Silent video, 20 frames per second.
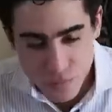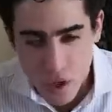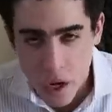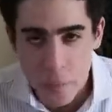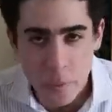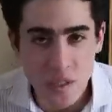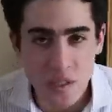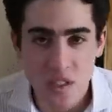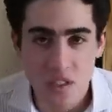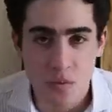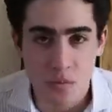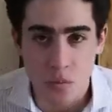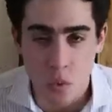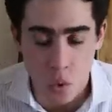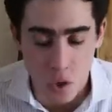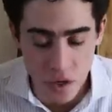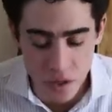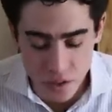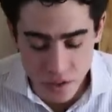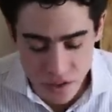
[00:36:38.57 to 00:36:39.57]
probably just
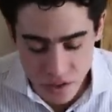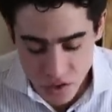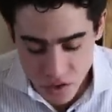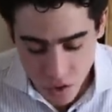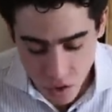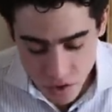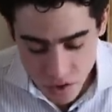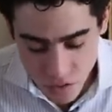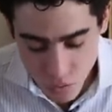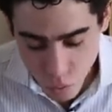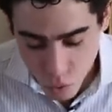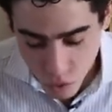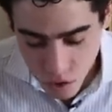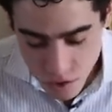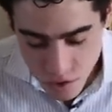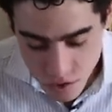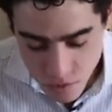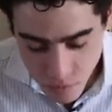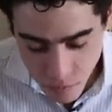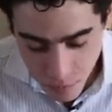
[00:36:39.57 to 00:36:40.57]
boiled in salted
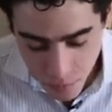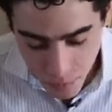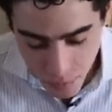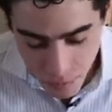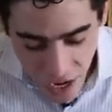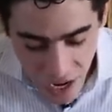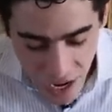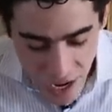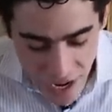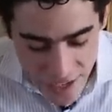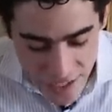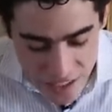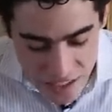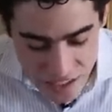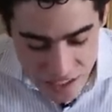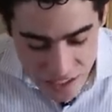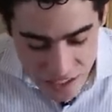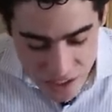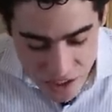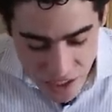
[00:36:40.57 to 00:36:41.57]
water.
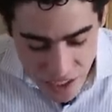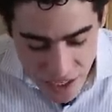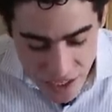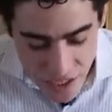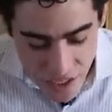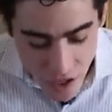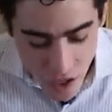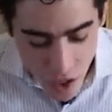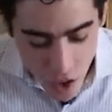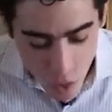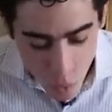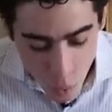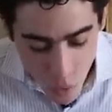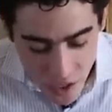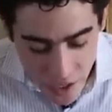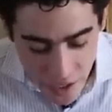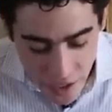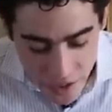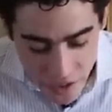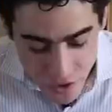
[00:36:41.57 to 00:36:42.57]
INTJ,
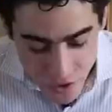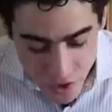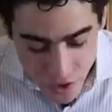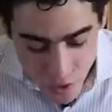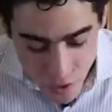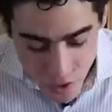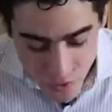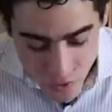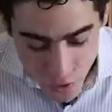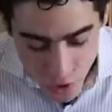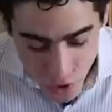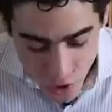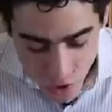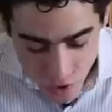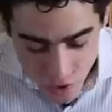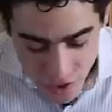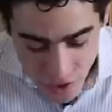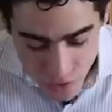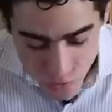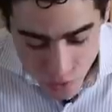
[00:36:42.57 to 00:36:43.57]
what can you do if you
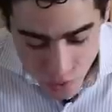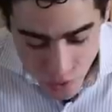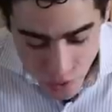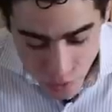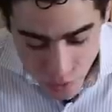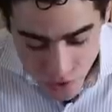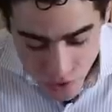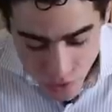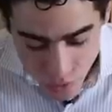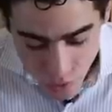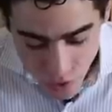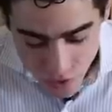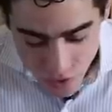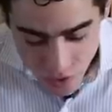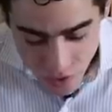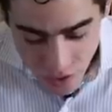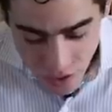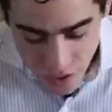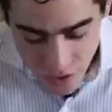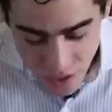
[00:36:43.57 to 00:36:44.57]
urinate frequently throughout
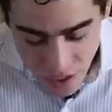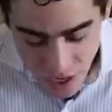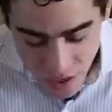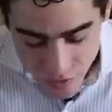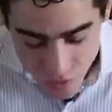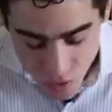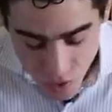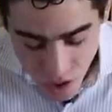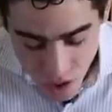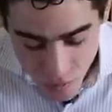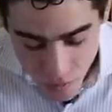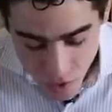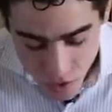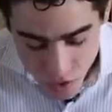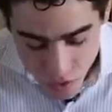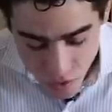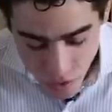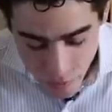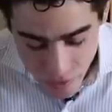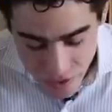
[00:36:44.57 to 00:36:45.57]
the night? Have tried
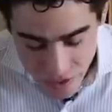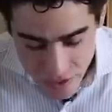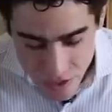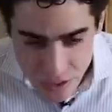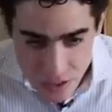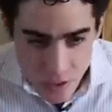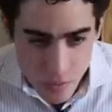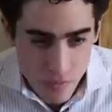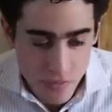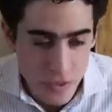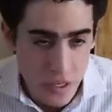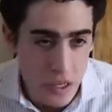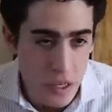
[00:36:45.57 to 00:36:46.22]
most remedies.